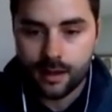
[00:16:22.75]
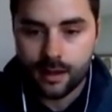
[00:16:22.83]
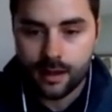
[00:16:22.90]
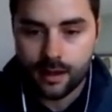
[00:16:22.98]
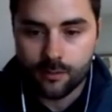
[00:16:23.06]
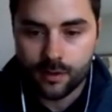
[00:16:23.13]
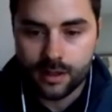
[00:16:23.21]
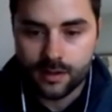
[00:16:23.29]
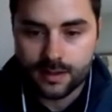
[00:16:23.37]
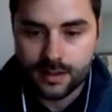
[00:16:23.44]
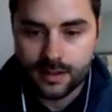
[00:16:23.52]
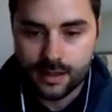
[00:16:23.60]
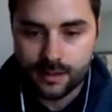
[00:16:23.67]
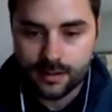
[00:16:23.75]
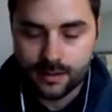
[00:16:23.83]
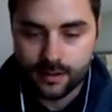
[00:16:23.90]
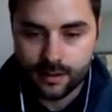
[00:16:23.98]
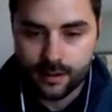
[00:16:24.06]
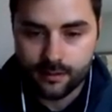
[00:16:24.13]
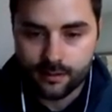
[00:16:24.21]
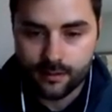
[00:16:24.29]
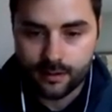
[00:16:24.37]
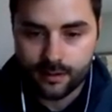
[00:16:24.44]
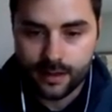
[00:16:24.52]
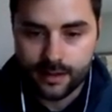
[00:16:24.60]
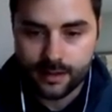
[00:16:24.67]
And what you can see is
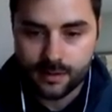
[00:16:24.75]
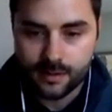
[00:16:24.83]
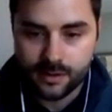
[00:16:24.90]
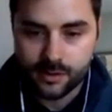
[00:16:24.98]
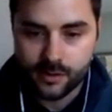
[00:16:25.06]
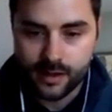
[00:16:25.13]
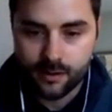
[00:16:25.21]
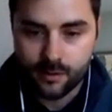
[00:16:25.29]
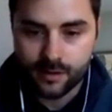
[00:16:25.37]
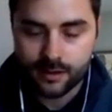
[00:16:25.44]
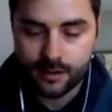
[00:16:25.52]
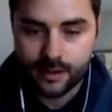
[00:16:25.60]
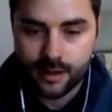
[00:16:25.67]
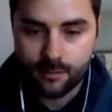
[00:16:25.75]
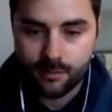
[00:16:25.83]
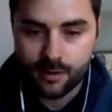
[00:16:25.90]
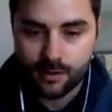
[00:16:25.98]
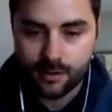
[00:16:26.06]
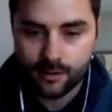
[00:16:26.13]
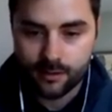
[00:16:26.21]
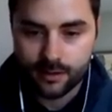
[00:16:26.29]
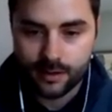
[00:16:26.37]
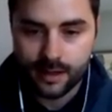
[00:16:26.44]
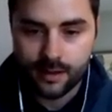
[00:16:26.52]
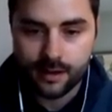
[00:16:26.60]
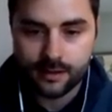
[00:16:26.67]
the clay that's been treated with a clay inhibitor,
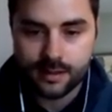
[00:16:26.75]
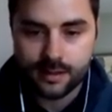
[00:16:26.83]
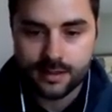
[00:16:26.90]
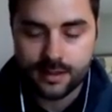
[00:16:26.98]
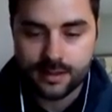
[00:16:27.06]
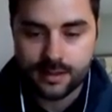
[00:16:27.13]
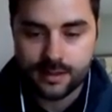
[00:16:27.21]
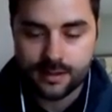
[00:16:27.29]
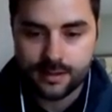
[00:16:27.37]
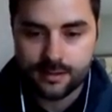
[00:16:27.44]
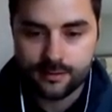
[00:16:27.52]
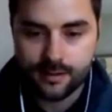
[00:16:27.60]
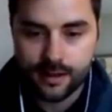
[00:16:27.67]
clay lock in this instance,